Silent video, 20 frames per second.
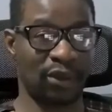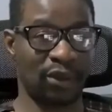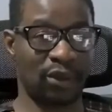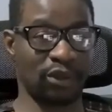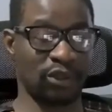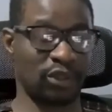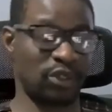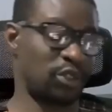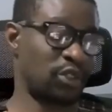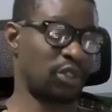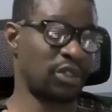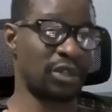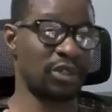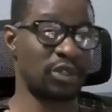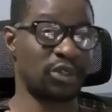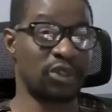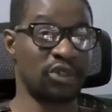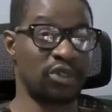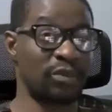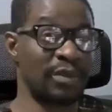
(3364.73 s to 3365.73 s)
constitution is
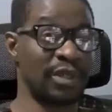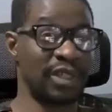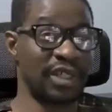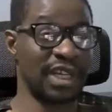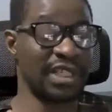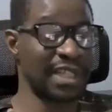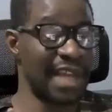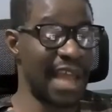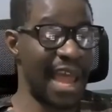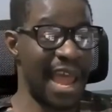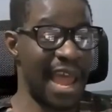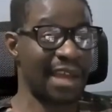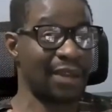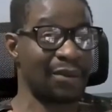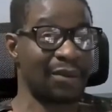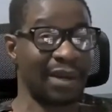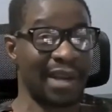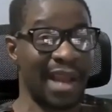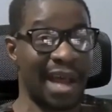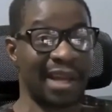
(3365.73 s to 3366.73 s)
going to be changed
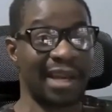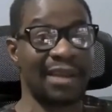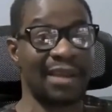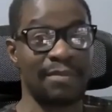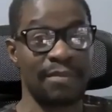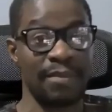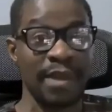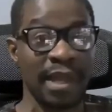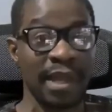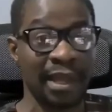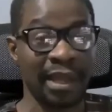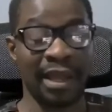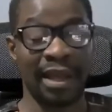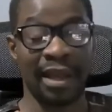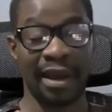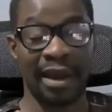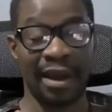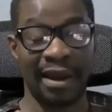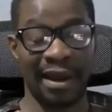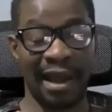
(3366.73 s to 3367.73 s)
anyway, then
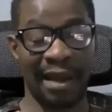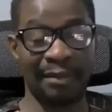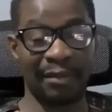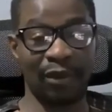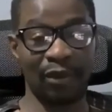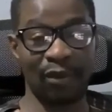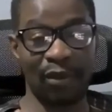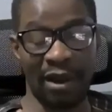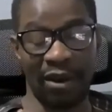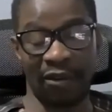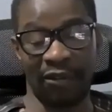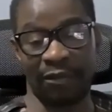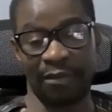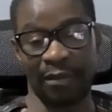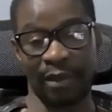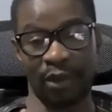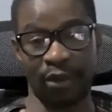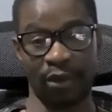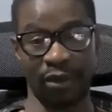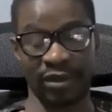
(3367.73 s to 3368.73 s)
one of
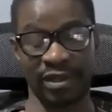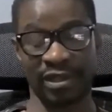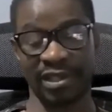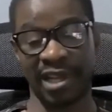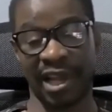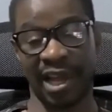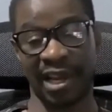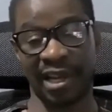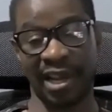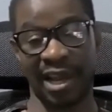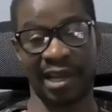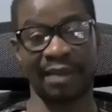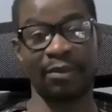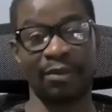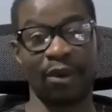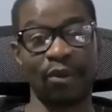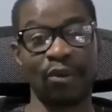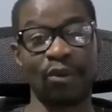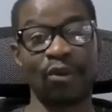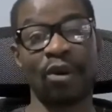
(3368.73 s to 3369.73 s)
me concerned,
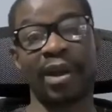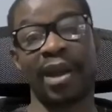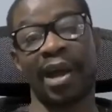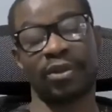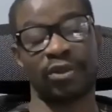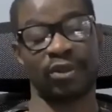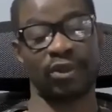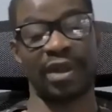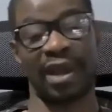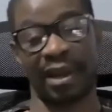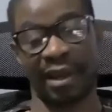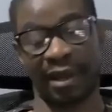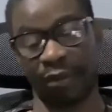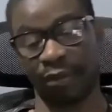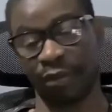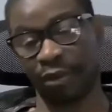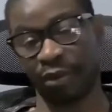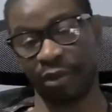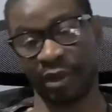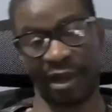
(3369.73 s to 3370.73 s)
but we will cancel down the
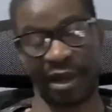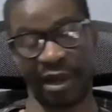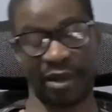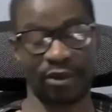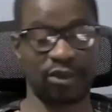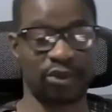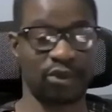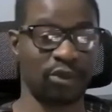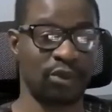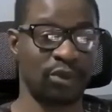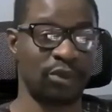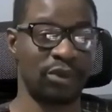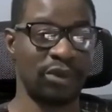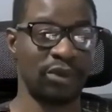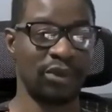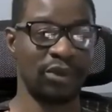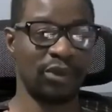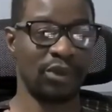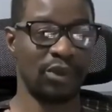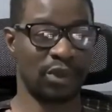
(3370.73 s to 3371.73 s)
way they cancel
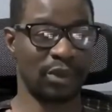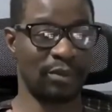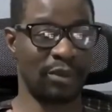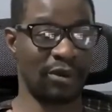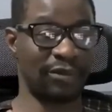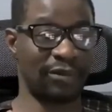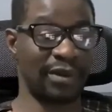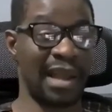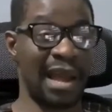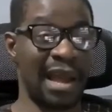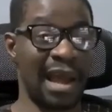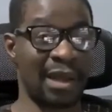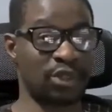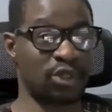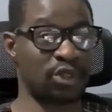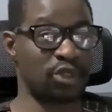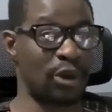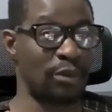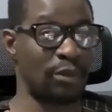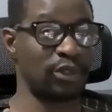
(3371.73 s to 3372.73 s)
some of the
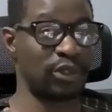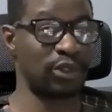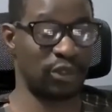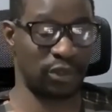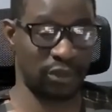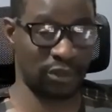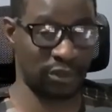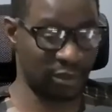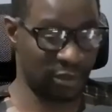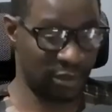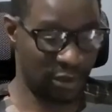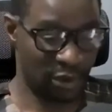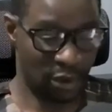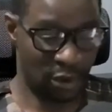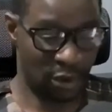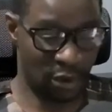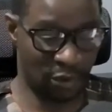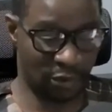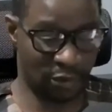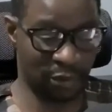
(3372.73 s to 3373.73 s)
assumption
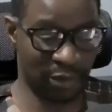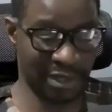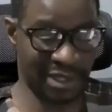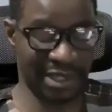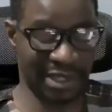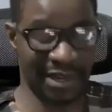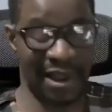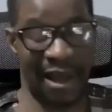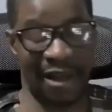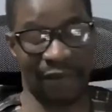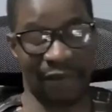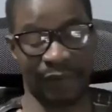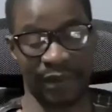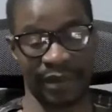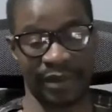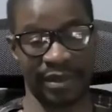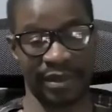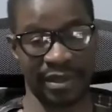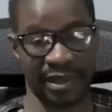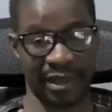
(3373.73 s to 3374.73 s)
of voting, I
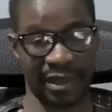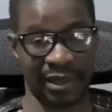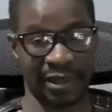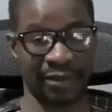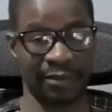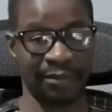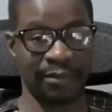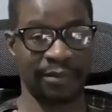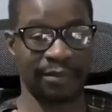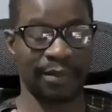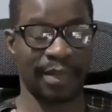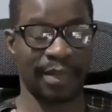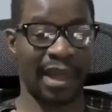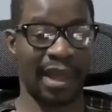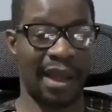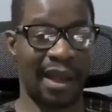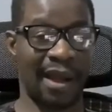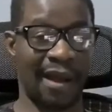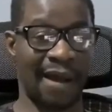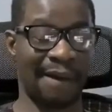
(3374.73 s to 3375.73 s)
feel, say,
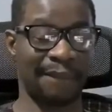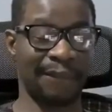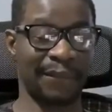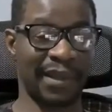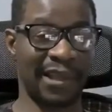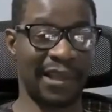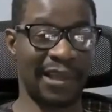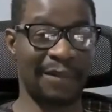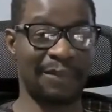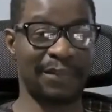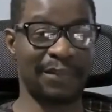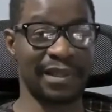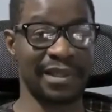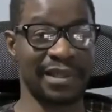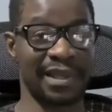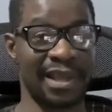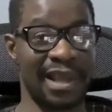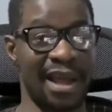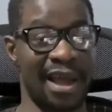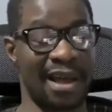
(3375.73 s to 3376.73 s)

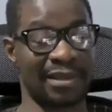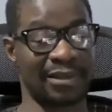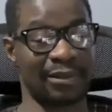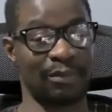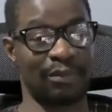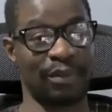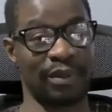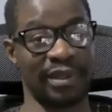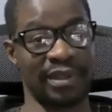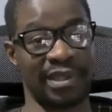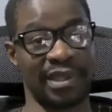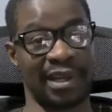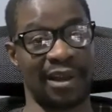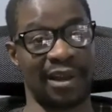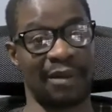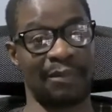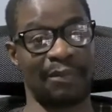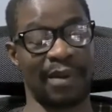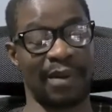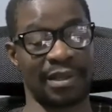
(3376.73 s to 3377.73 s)
APC as a
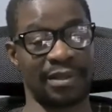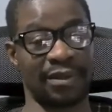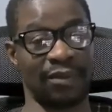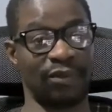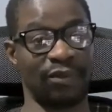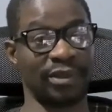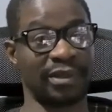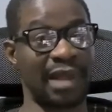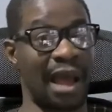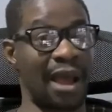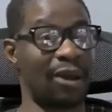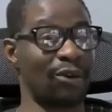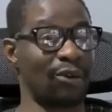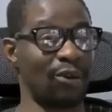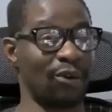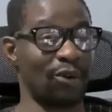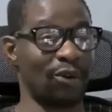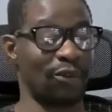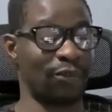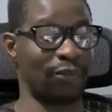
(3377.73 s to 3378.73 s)
political party for
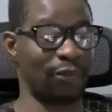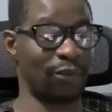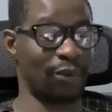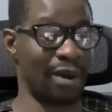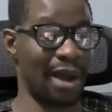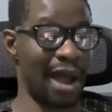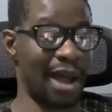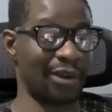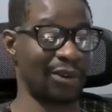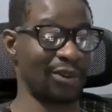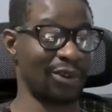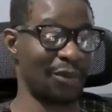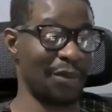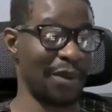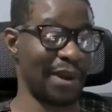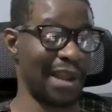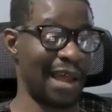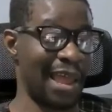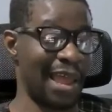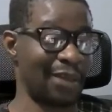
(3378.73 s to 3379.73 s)
dialogue for. I don't know
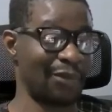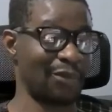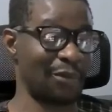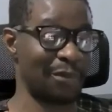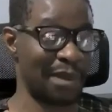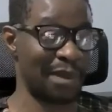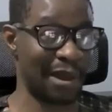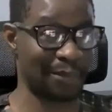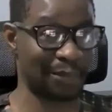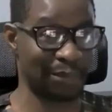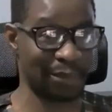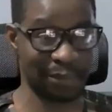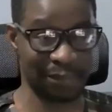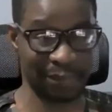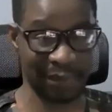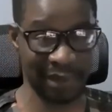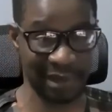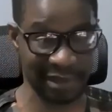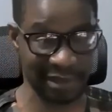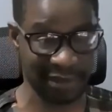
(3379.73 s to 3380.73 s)
whether it will be
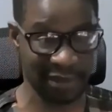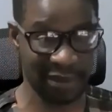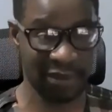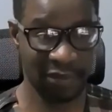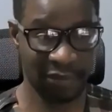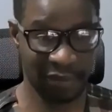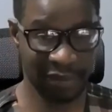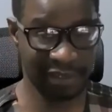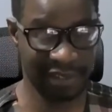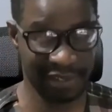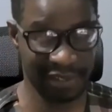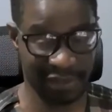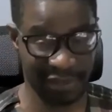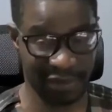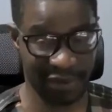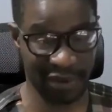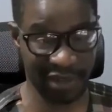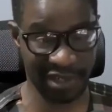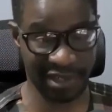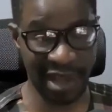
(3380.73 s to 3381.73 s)
appropriate to
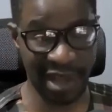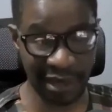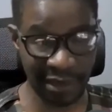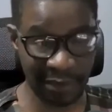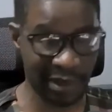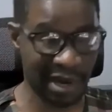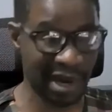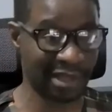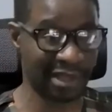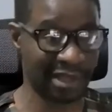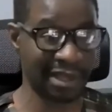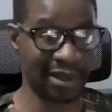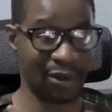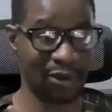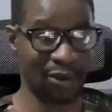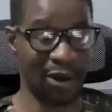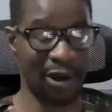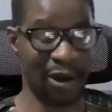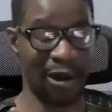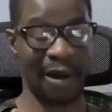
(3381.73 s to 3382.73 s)
discuss that, but I think
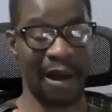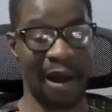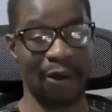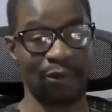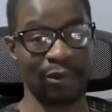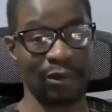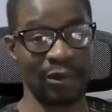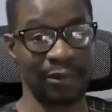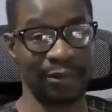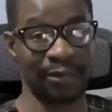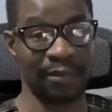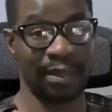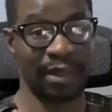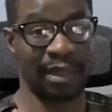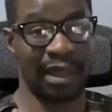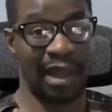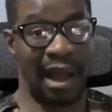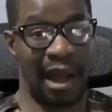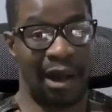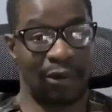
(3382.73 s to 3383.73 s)
I
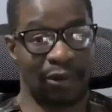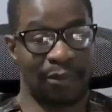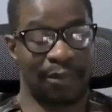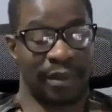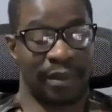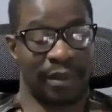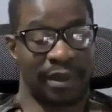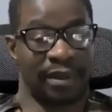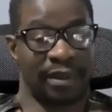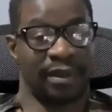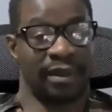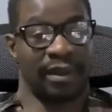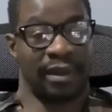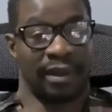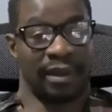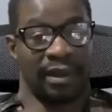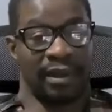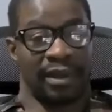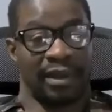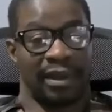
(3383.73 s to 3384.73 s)
will be
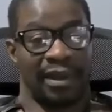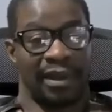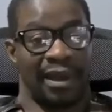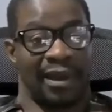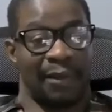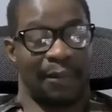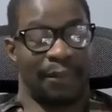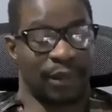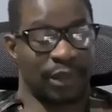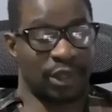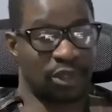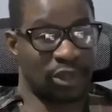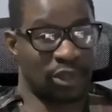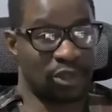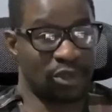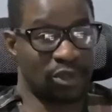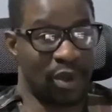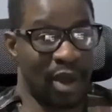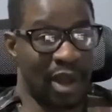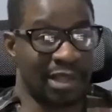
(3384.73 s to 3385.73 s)
in the position
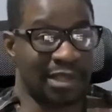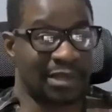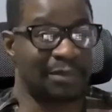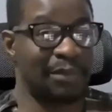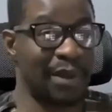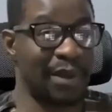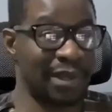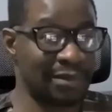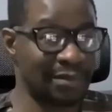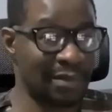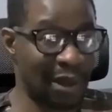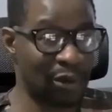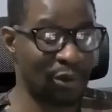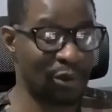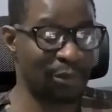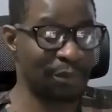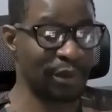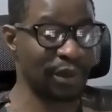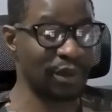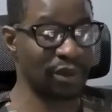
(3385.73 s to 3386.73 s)
to express my
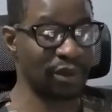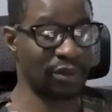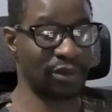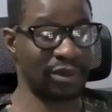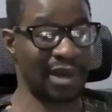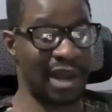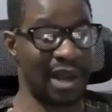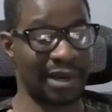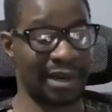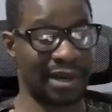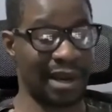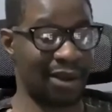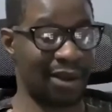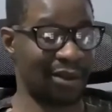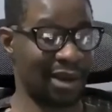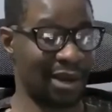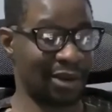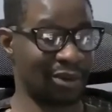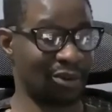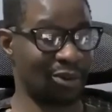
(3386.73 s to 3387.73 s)
opinion on that
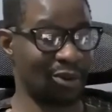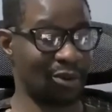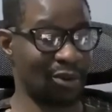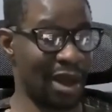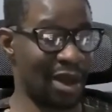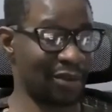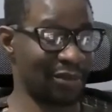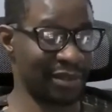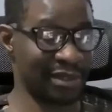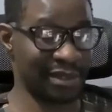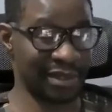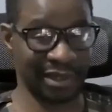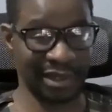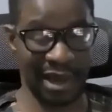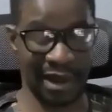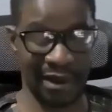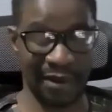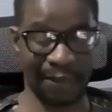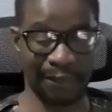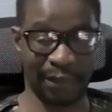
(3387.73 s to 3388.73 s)
dialogue. I don't know how you see
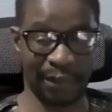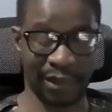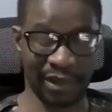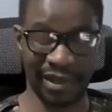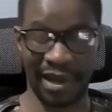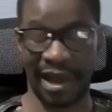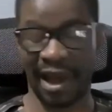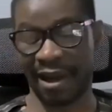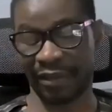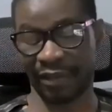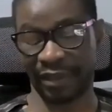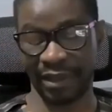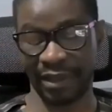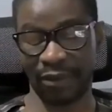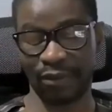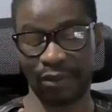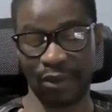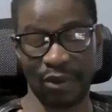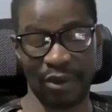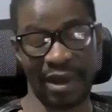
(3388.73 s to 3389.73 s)
that, but I think
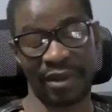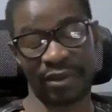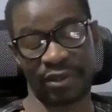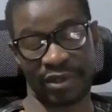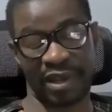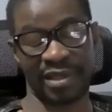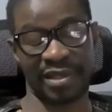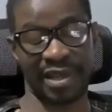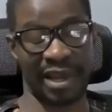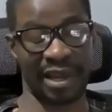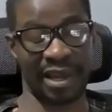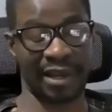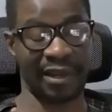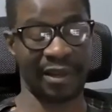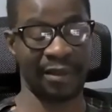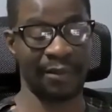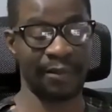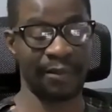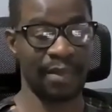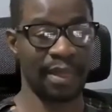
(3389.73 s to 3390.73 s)
we'll cancel that
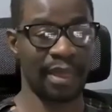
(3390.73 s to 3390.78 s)
idea.